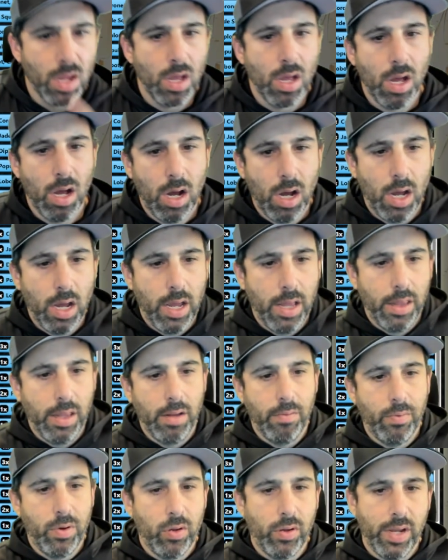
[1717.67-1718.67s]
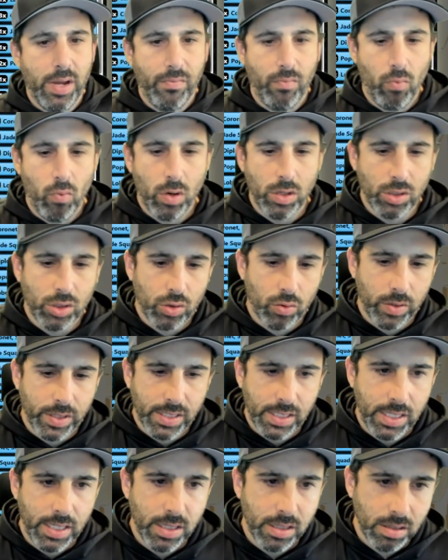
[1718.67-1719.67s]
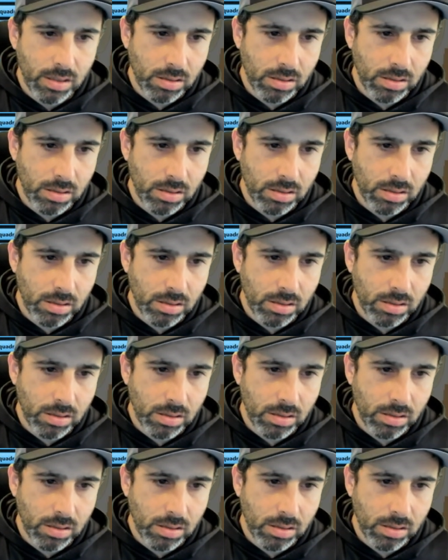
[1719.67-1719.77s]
And then we only have 1 choice here,